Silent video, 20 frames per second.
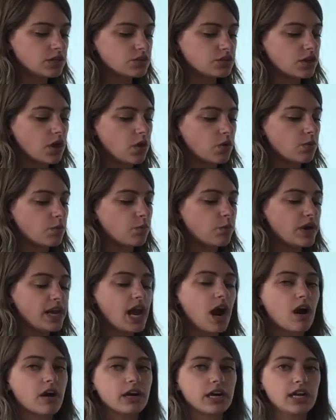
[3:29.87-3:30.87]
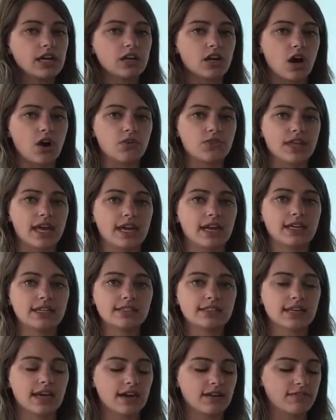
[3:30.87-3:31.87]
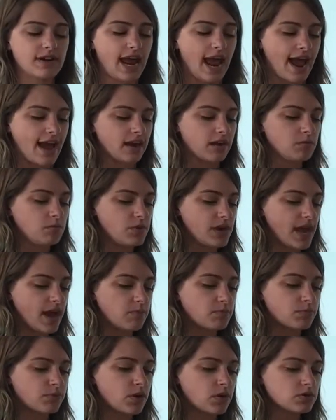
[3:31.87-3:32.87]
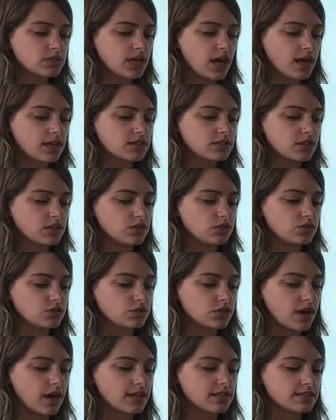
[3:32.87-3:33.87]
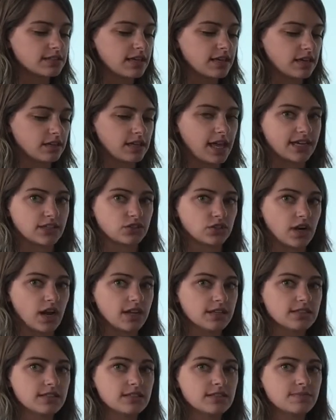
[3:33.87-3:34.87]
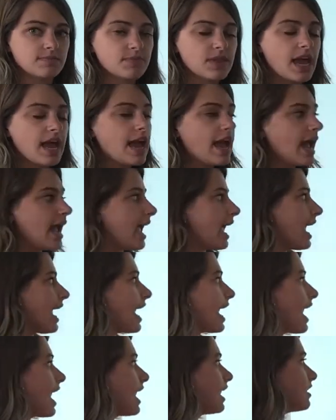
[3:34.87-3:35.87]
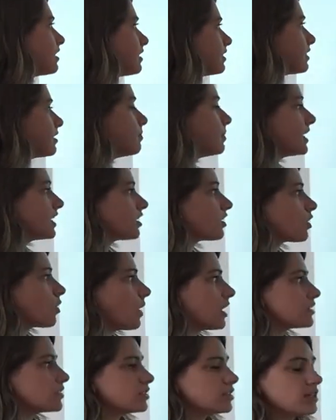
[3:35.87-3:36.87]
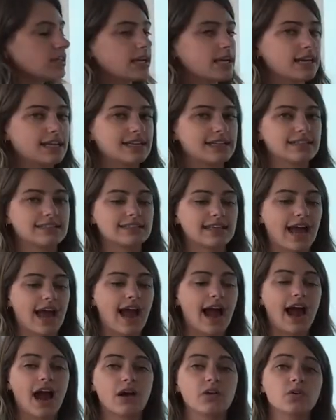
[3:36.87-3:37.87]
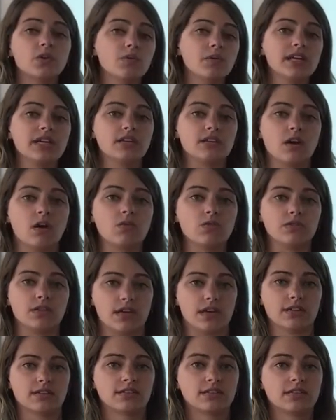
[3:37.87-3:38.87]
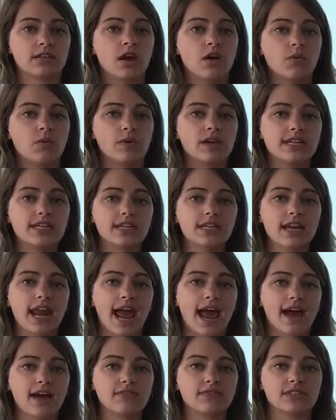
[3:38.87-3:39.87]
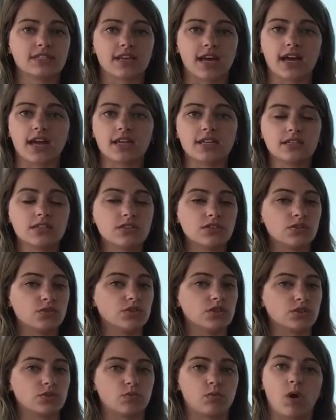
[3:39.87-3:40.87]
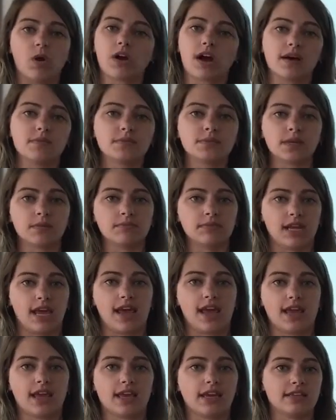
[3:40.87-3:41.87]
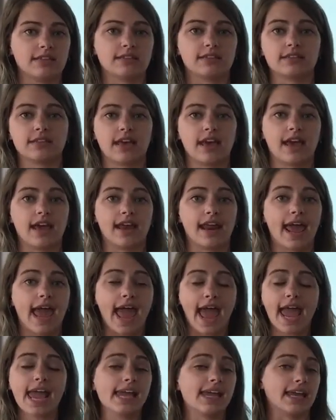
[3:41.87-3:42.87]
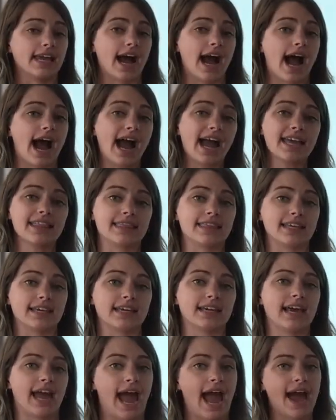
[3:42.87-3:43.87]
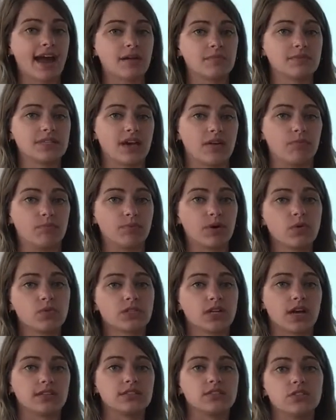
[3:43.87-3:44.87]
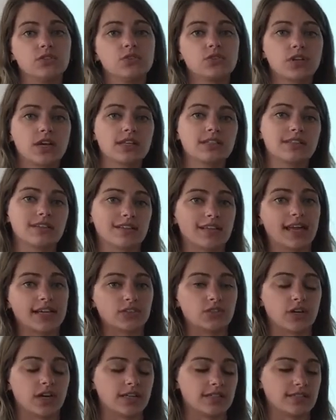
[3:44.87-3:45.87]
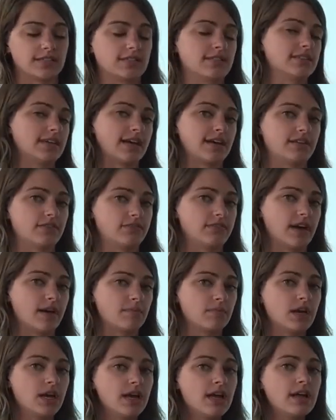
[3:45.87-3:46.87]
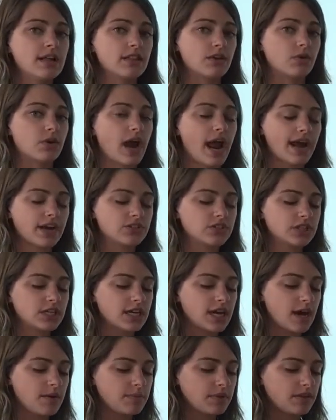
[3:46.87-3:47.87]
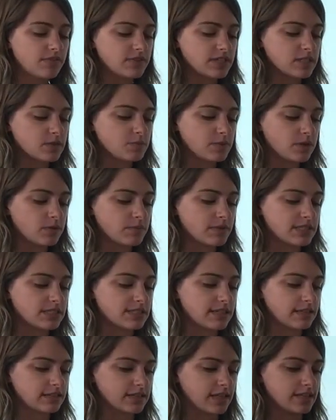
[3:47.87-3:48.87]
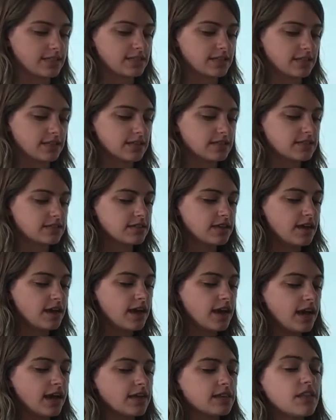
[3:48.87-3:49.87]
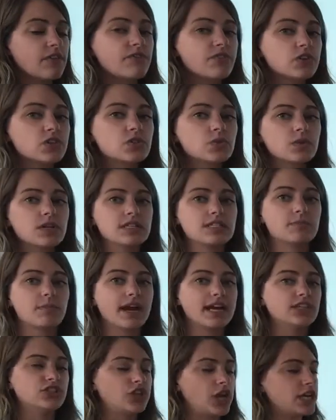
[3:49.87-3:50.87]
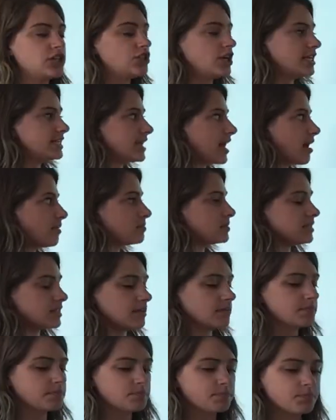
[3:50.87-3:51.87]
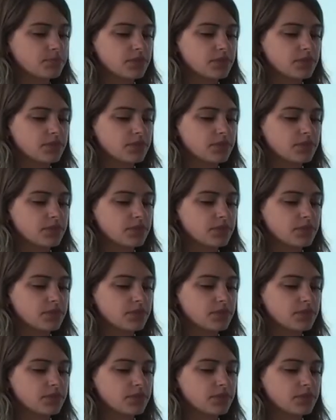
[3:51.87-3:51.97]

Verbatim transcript: So we already know that inside of an atom we have protons, neutrons, and electrons. And the bigger question is how do we know this? We didn't have a scientist who just woke up someday and said, hey, I think atoms have protons, neutrons, and electrons inside of them. There were actually a couple of experiments that led to this. And the first one is by J.J. Thomson.